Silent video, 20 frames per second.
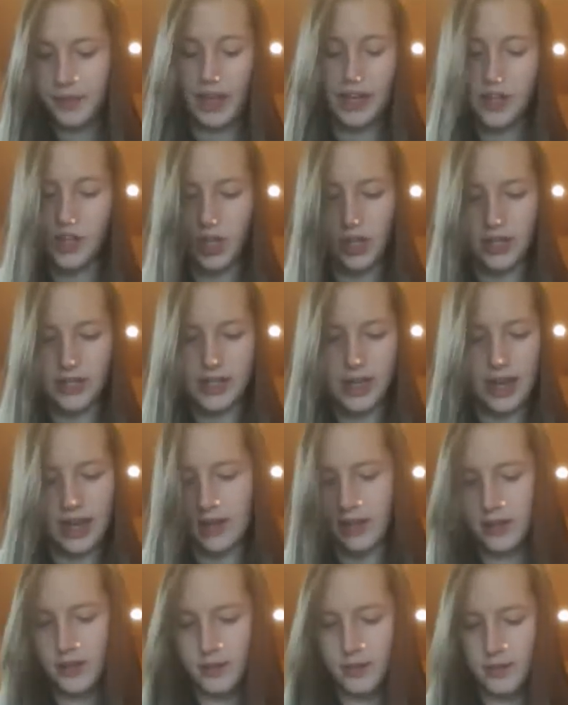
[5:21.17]
He shook his
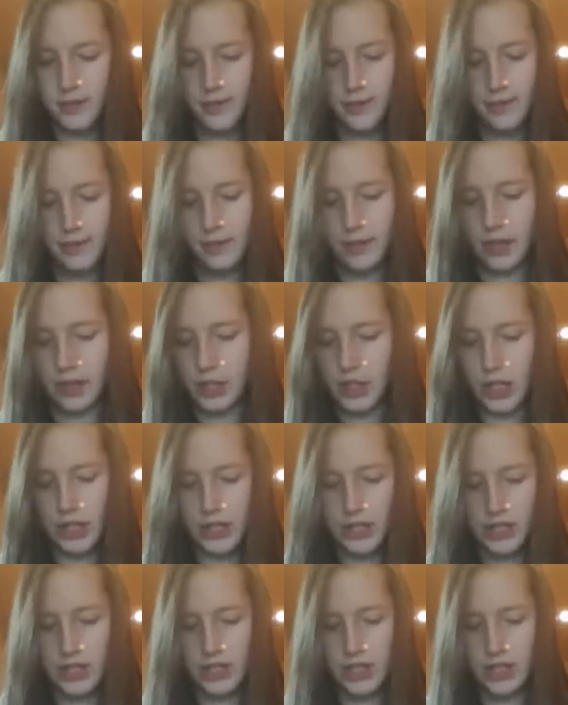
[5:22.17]
head. I
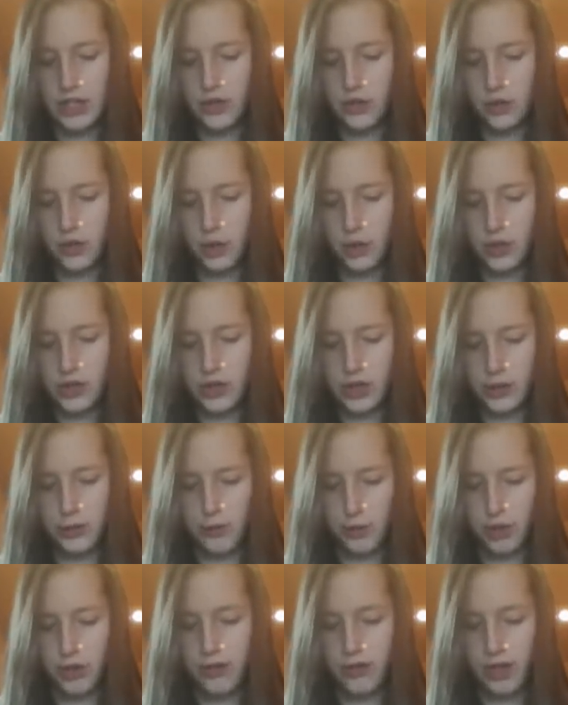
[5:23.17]
checked his desk drawers, his
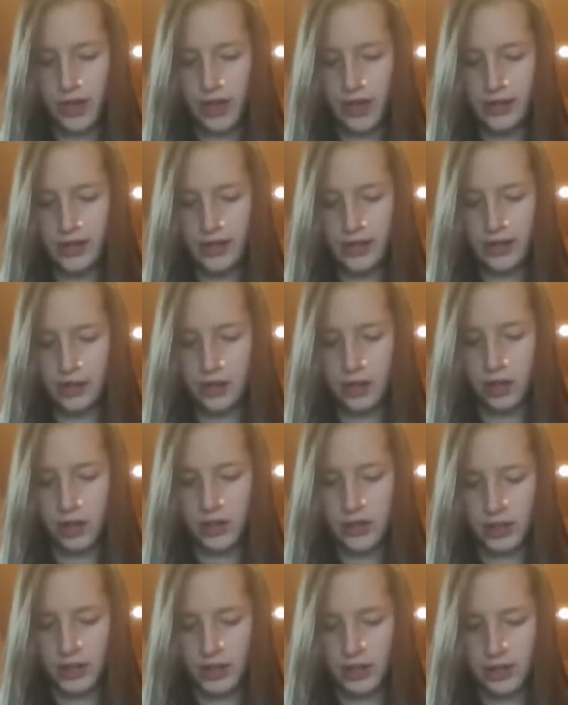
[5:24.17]
briefcase, and the
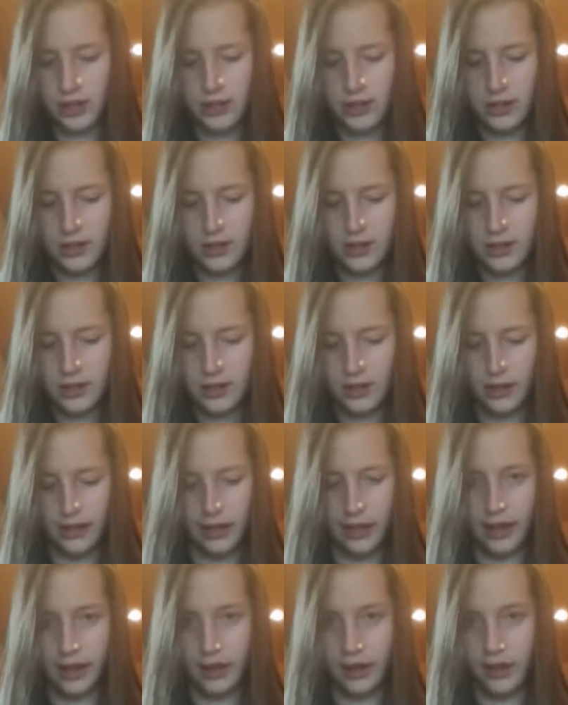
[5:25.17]
closet. It's
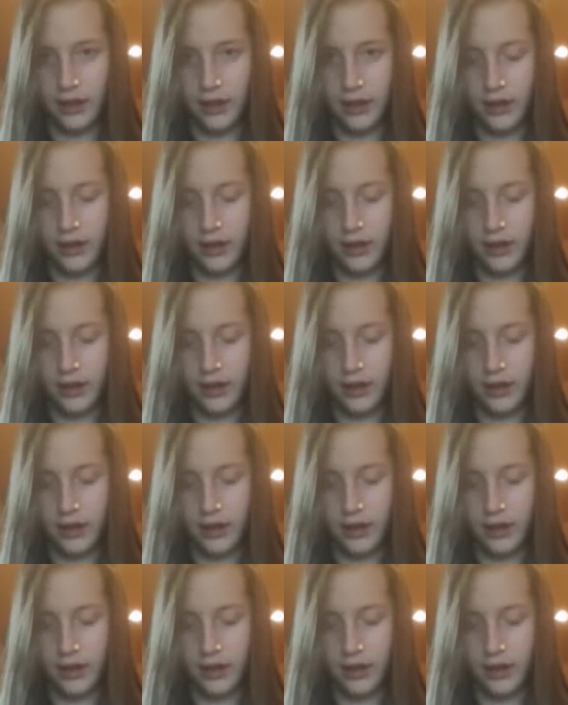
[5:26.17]
not there.